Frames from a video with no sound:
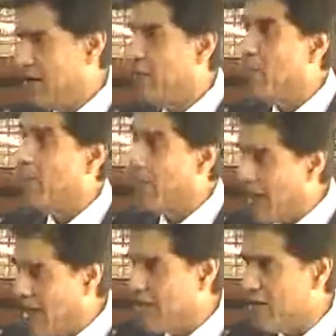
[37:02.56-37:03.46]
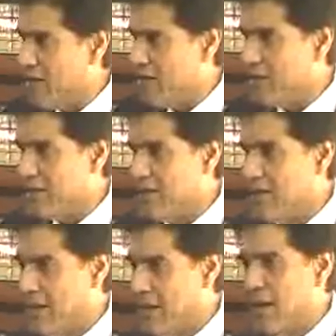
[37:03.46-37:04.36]
prior to this,
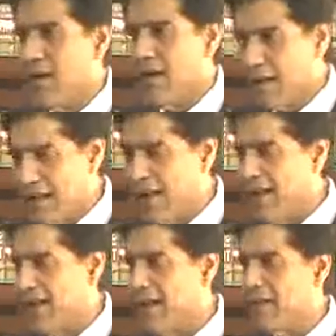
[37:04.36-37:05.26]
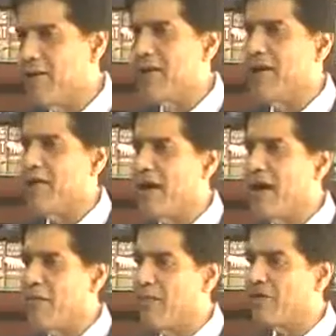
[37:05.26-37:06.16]
nothing like that. But then what
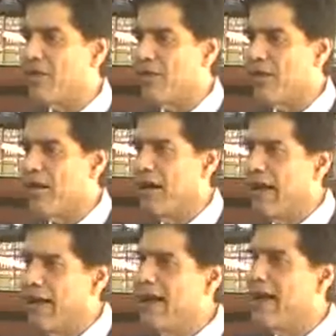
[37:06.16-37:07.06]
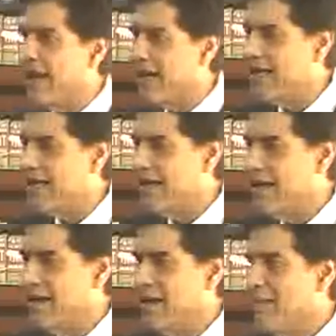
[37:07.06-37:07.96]
happens, any haste
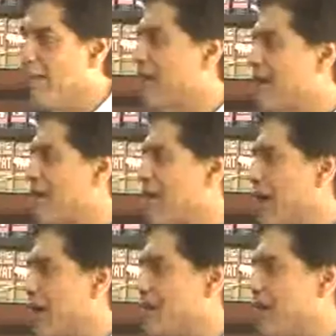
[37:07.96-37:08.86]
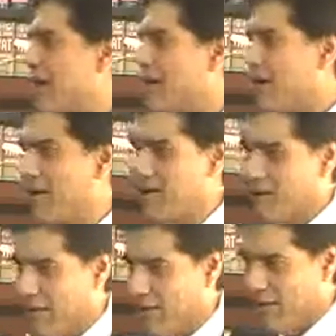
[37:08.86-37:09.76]
may sometimes
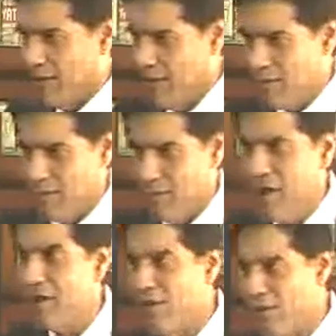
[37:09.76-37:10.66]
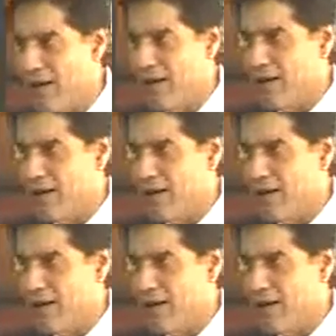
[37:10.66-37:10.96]
make you fail.